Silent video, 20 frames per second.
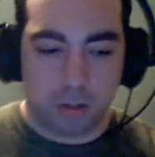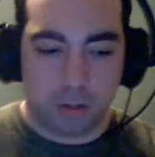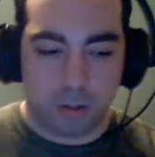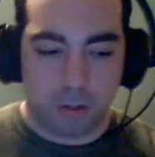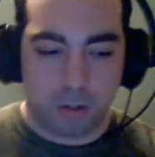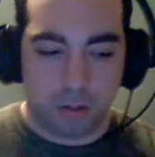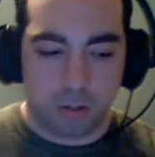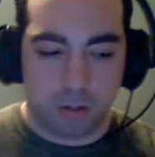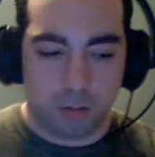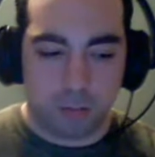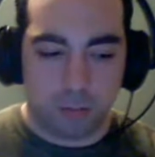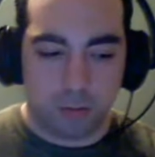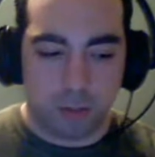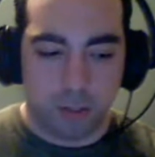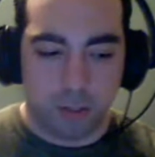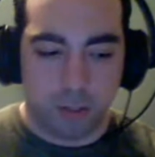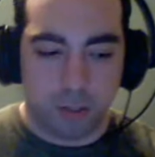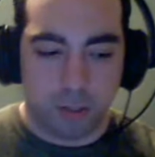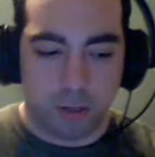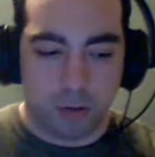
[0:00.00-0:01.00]

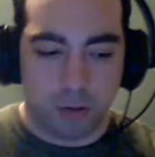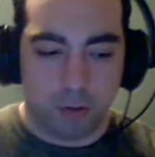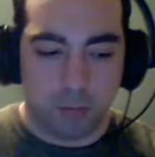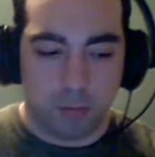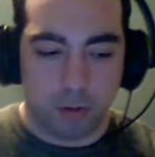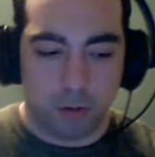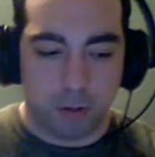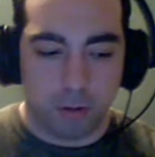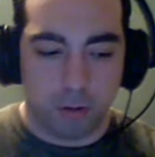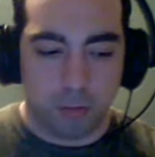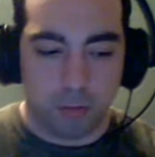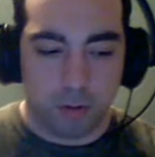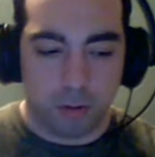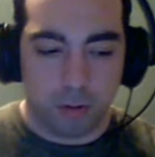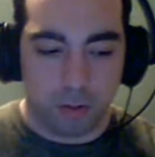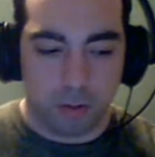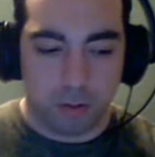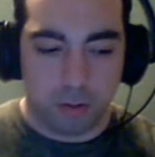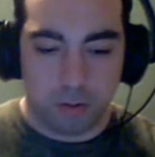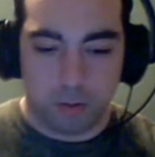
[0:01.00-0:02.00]
completely homebrew
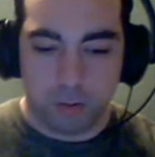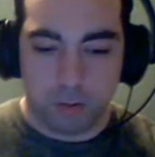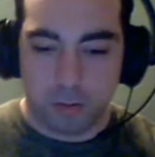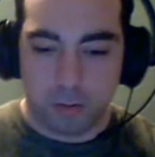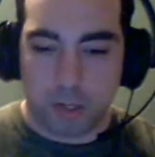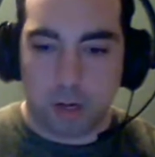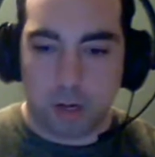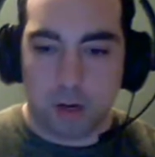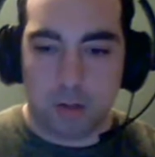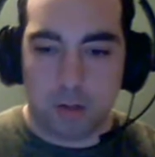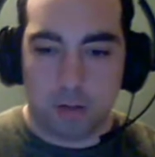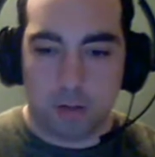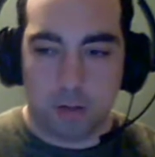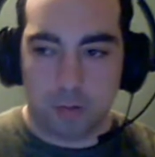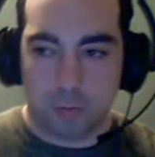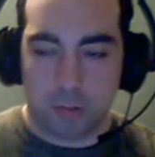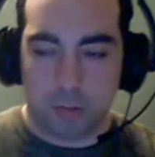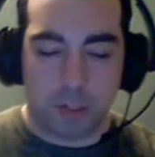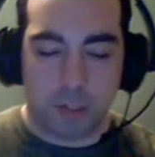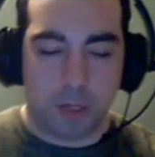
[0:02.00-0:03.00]
characters,
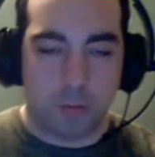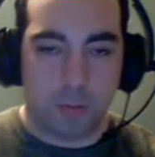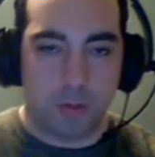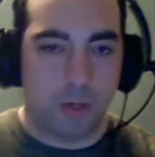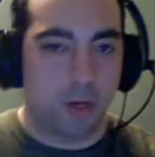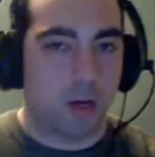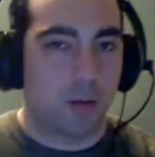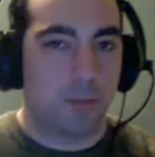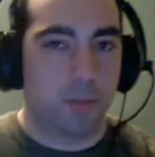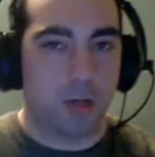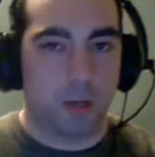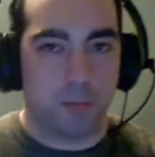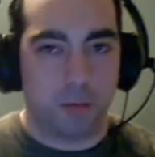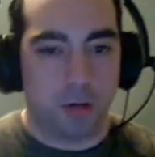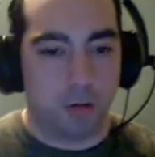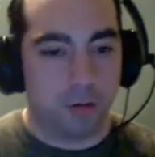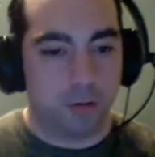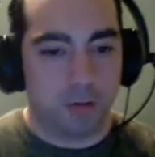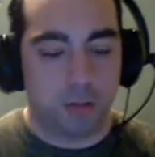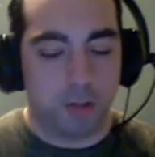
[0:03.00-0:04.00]
which I would not be
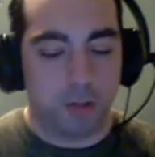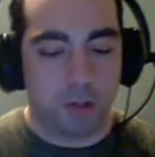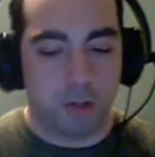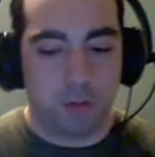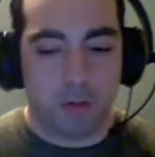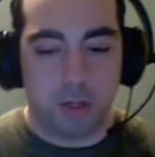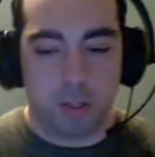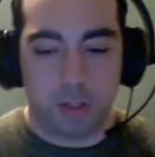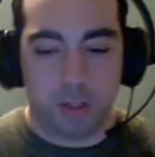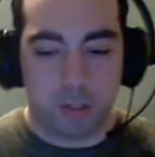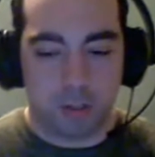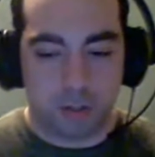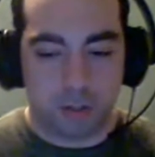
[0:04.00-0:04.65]
opposed to doing. Just